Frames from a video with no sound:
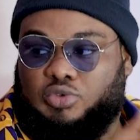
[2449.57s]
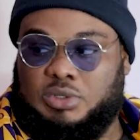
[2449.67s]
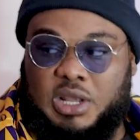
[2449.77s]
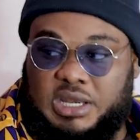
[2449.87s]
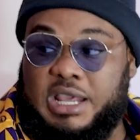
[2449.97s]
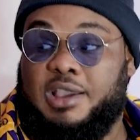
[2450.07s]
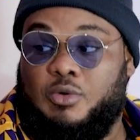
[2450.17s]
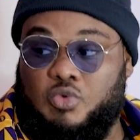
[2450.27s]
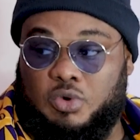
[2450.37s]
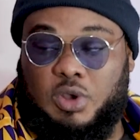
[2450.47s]
The idea
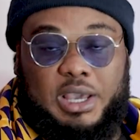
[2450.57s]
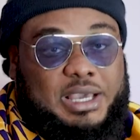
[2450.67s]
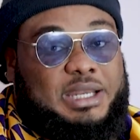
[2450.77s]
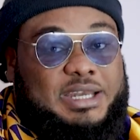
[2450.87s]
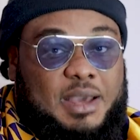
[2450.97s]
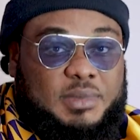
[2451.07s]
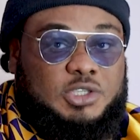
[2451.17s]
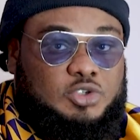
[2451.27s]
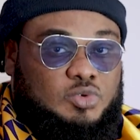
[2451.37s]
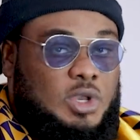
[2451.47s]
who know I can
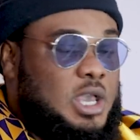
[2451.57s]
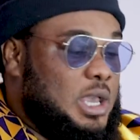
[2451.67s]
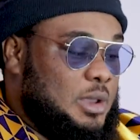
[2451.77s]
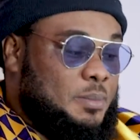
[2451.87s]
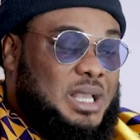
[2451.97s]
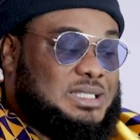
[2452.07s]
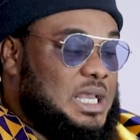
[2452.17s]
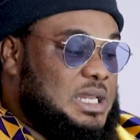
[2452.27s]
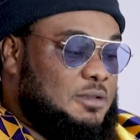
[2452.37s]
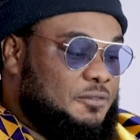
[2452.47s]
damage you
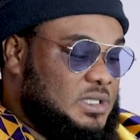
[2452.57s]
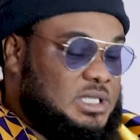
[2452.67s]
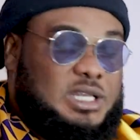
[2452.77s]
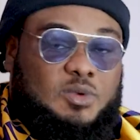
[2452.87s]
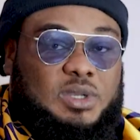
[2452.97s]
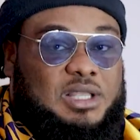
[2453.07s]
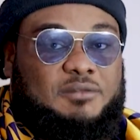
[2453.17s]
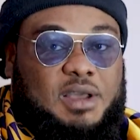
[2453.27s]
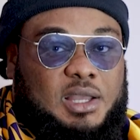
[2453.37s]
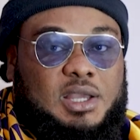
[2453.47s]
mentally, physically,
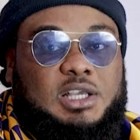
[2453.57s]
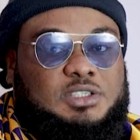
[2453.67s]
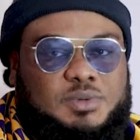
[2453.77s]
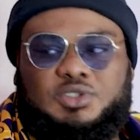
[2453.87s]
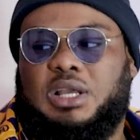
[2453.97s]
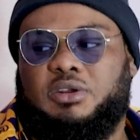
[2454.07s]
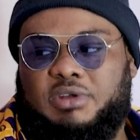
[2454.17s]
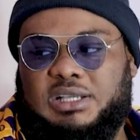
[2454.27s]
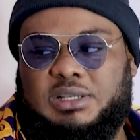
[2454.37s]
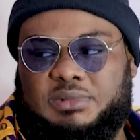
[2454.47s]
whatever. Spiritually,
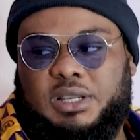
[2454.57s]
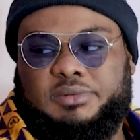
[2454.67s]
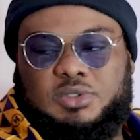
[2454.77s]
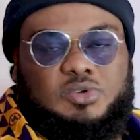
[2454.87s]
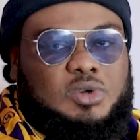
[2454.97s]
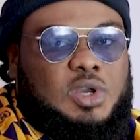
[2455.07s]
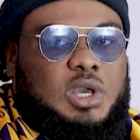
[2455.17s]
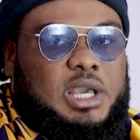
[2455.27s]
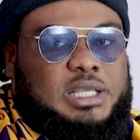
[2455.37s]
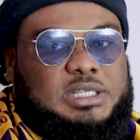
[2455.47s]
because sometimes, you know,
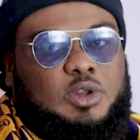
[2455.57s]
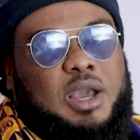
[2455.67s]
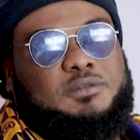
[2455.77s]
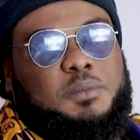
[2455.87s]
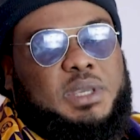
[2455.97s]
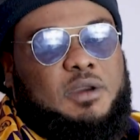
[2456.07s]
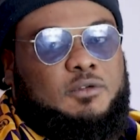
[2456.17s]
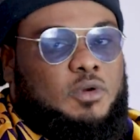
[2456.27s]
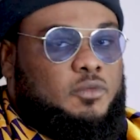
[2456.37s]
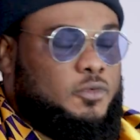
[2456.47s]
you have to be
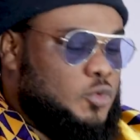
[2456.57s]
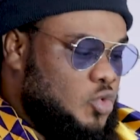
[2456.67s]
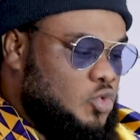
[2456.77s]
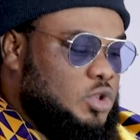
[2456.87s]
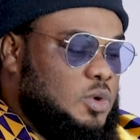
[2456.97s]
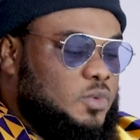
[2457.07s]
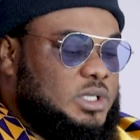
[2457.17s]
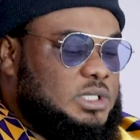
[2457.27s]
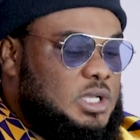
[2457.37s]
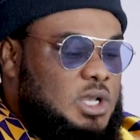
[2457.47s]
careful of who you're
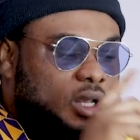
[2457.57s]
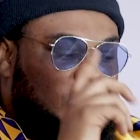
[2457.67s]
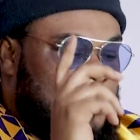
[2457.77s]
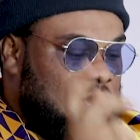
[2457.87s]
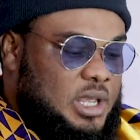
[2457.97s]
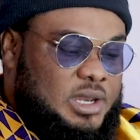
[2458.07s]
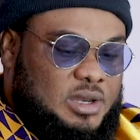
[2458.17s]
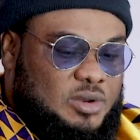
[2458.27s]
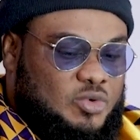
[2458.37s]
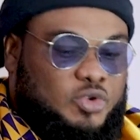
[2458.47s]
with
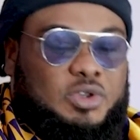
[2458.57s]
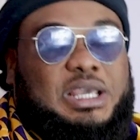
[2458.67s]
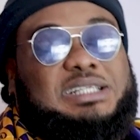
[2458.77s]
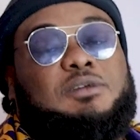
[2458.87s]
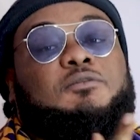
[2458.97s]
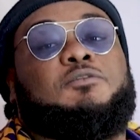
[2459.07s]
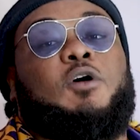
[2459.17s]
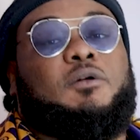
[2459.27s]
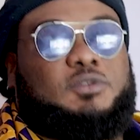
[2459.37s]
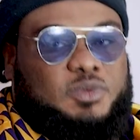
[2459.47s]
and who you get
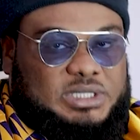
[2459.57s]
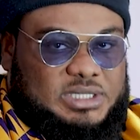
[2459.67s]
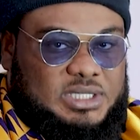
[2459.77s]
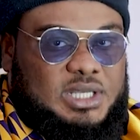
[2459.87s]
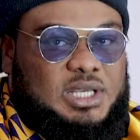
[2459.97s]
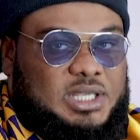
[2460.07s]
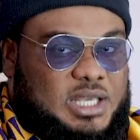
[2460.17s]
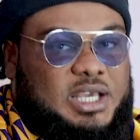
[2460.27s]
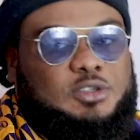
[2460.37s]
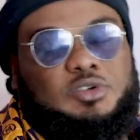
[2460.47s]
involved with.
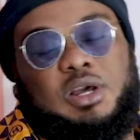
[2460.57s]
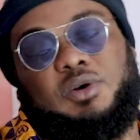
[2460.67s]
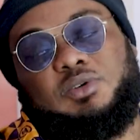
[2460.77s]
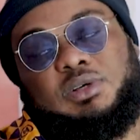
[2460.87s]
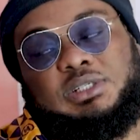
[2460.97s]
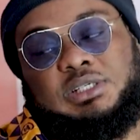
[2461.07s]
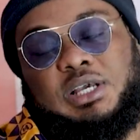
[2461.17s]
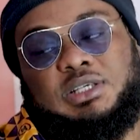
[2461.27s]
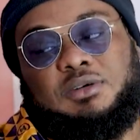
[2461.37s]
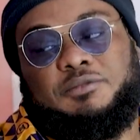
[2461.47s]
Yeah, so that was our
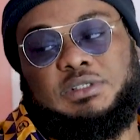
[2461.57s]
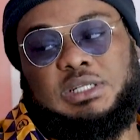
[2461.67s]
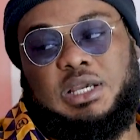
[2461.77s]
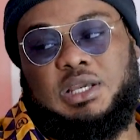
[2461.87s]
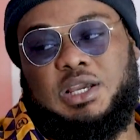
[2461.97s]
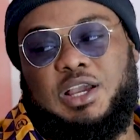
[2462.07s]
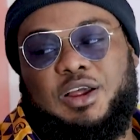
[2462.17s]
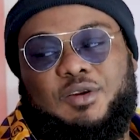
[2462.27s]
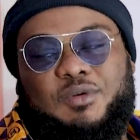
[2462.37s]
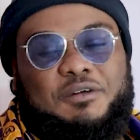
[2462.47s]
discussion for today.
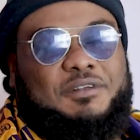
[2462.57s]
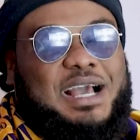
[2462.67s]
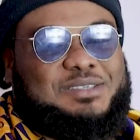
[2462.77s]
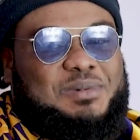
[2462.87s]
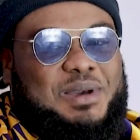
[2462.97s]
Red flags.